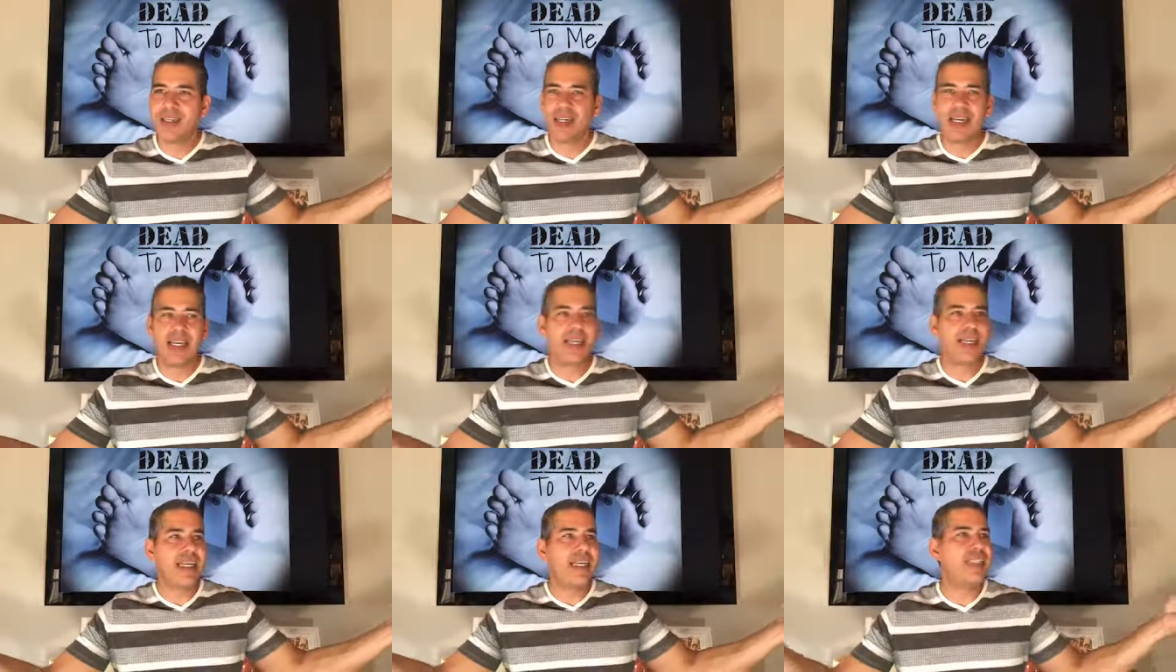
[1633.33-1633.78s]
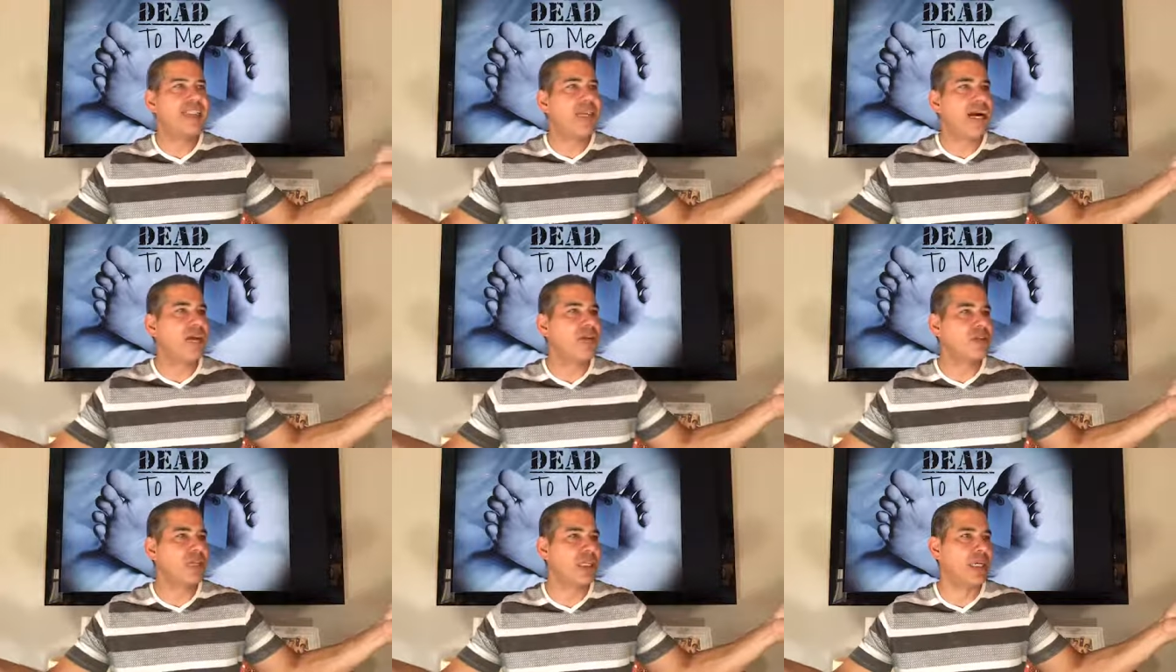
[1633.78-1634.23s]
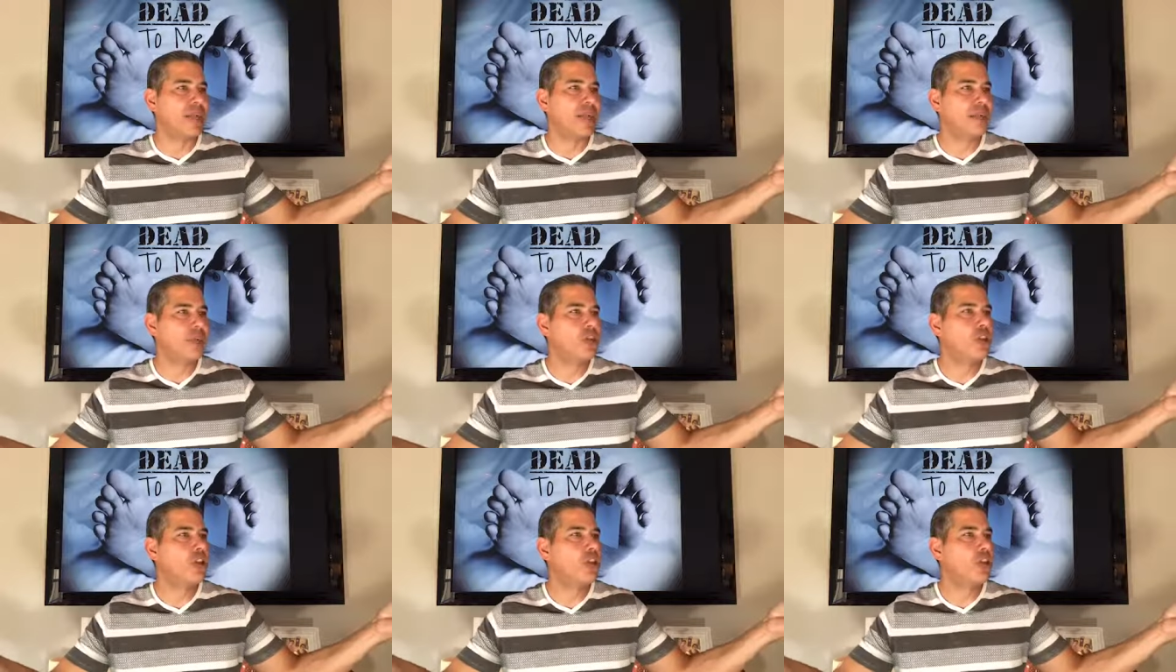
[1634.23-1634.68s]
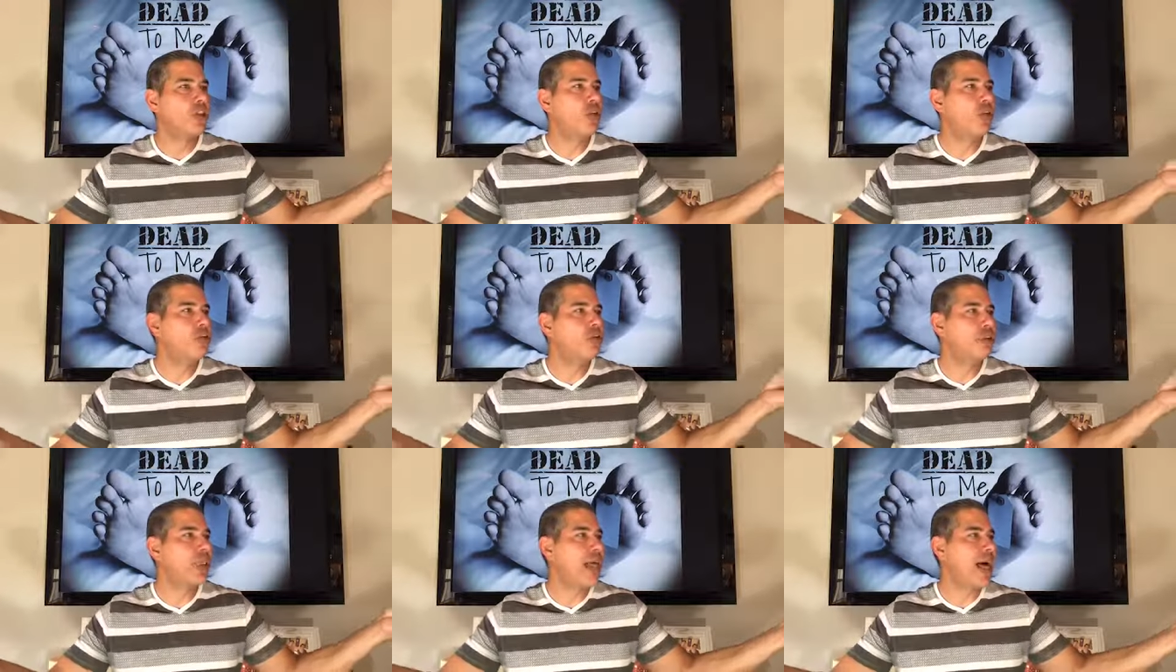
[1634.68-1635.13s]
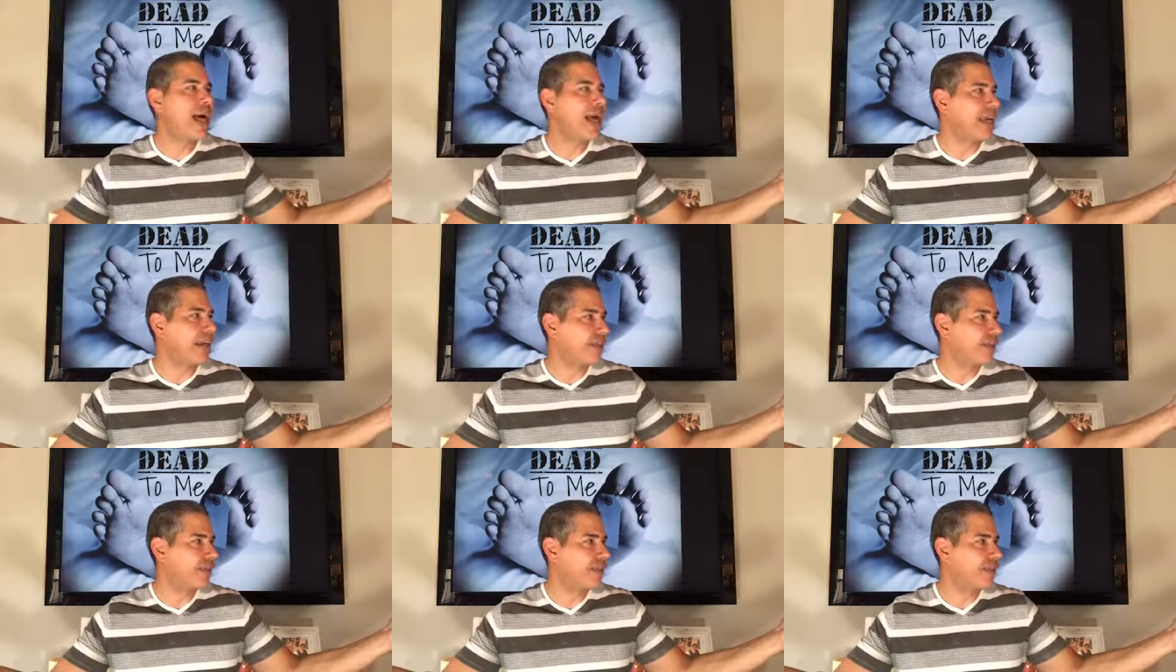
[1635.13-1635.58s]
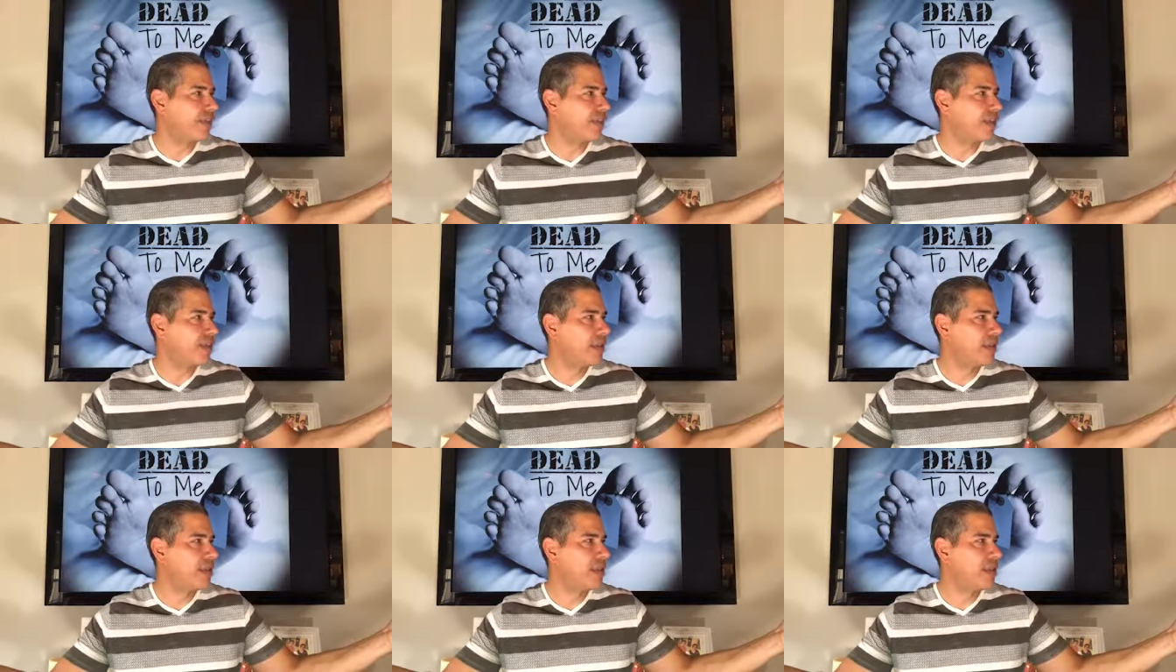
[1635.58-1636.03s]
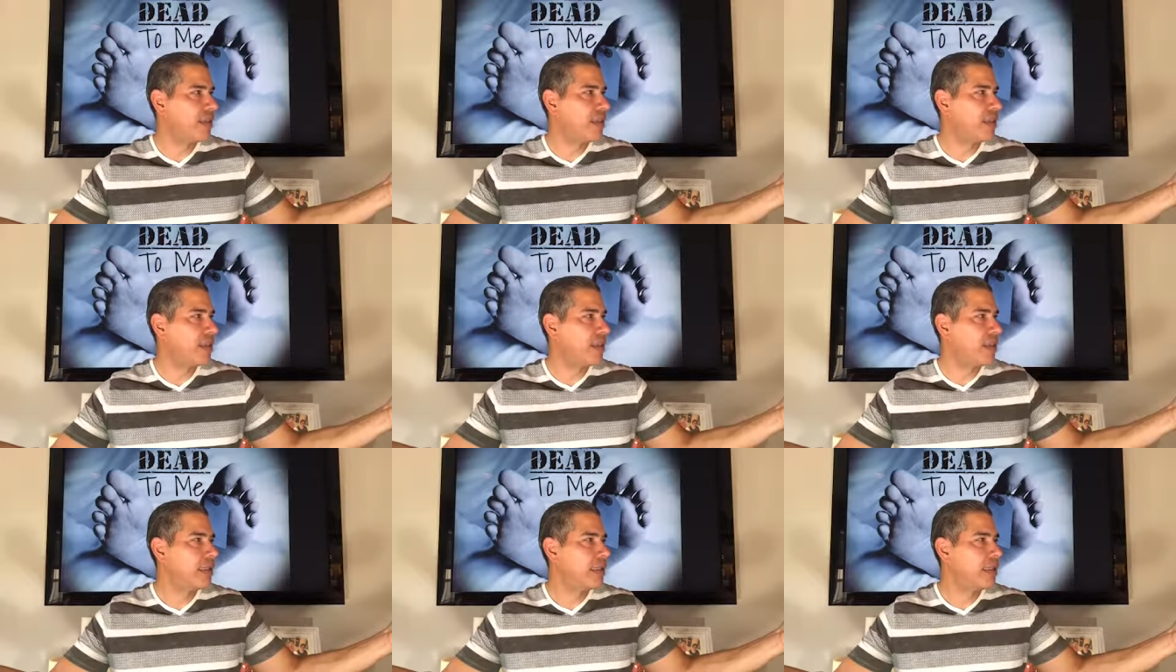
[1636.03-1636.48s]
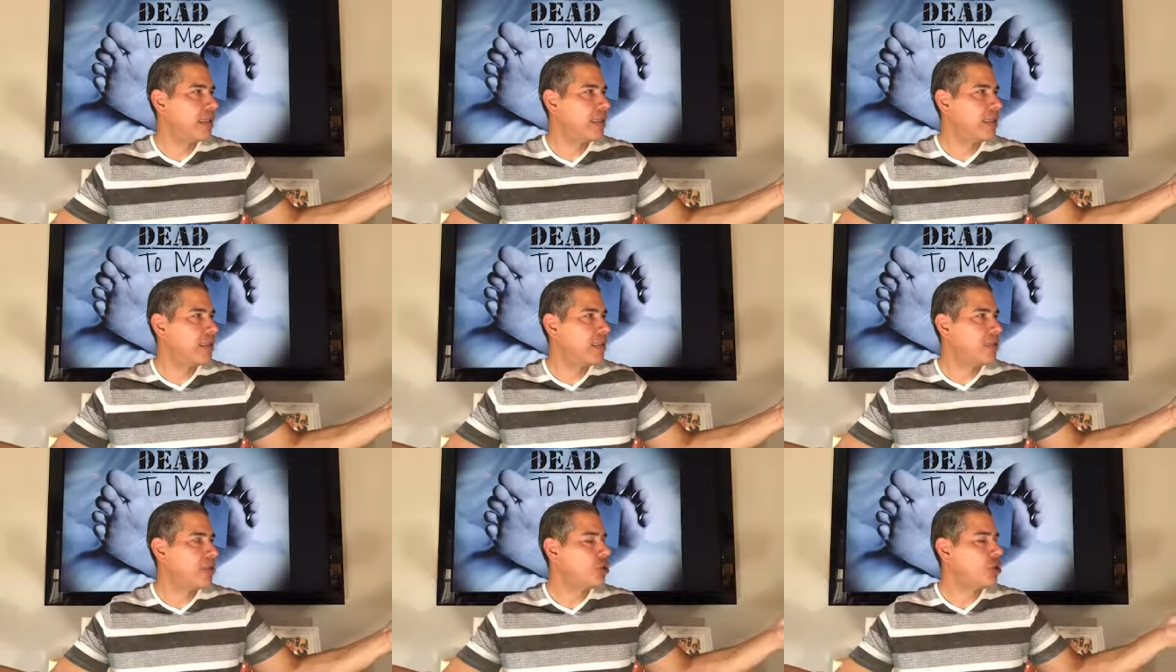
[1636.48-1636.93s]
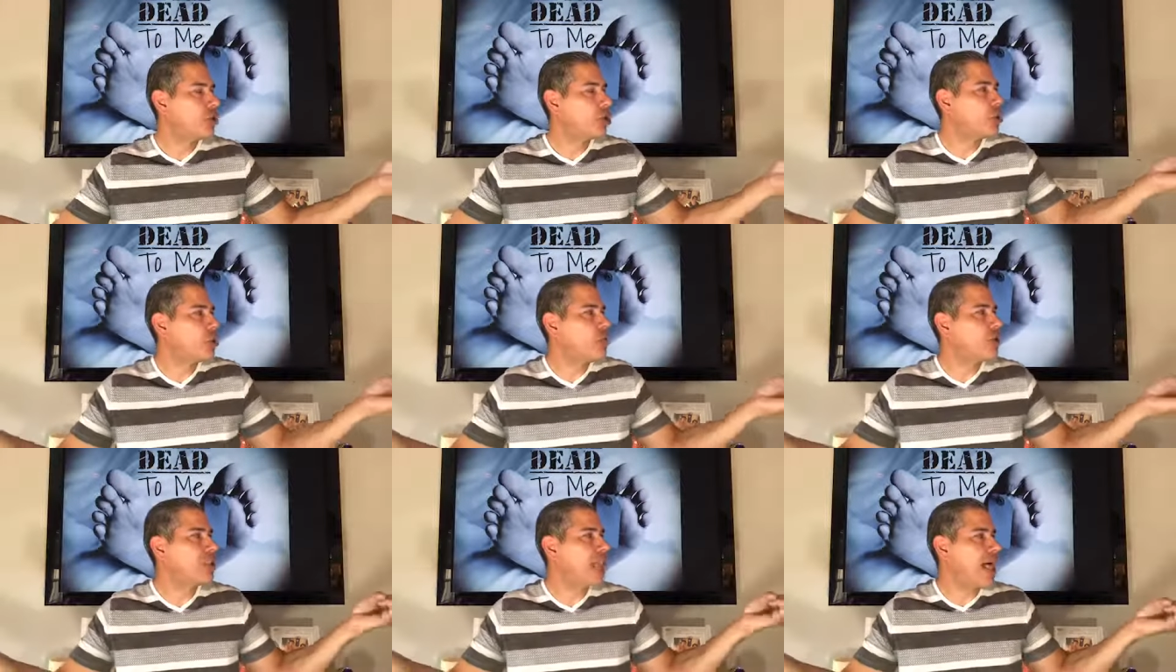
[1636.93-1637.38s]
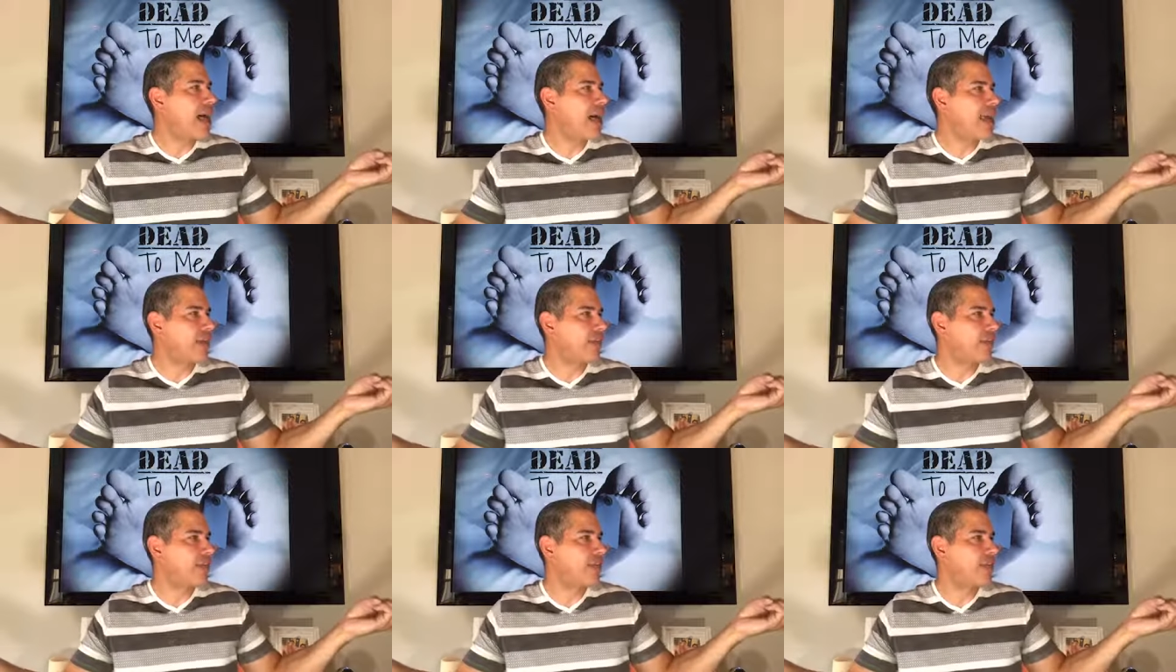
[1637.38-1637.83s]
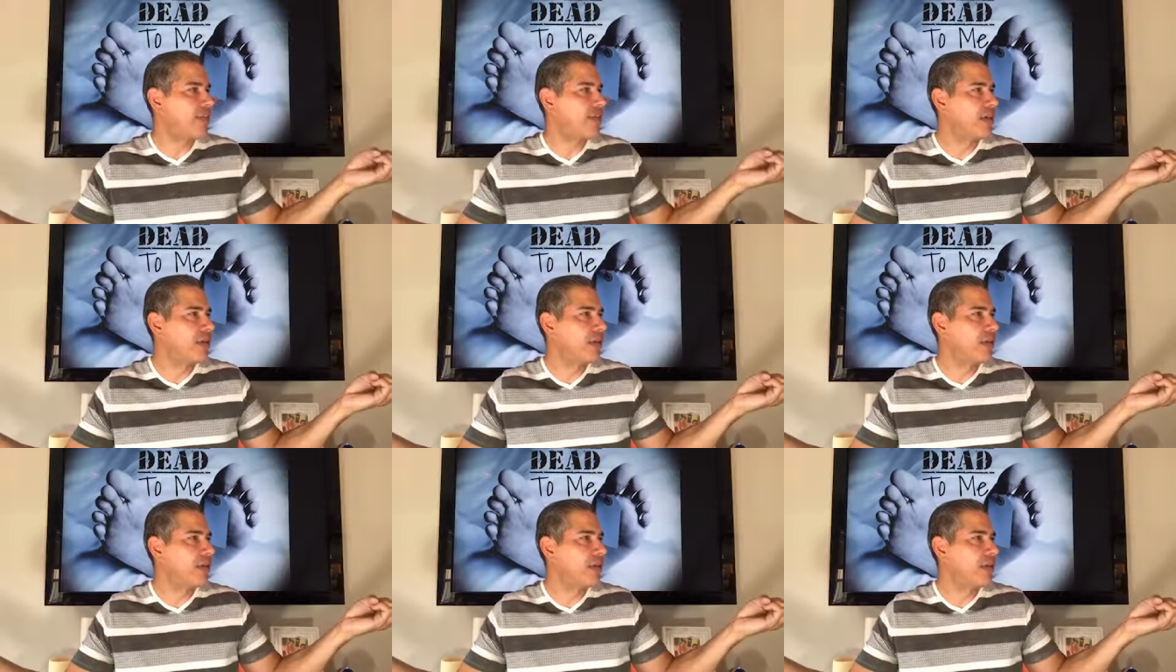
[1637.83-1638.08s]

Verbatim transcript: And then he tells them, choose life. Choose life.